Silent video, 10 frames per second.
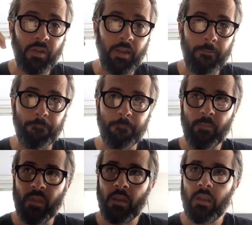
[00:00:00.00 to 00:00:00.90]

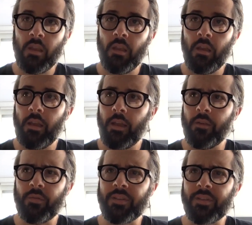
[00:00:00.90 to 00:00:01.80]
It
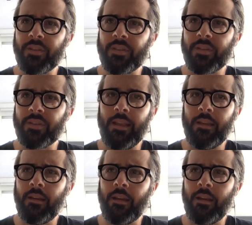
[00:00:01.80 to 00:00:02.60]
was like in the,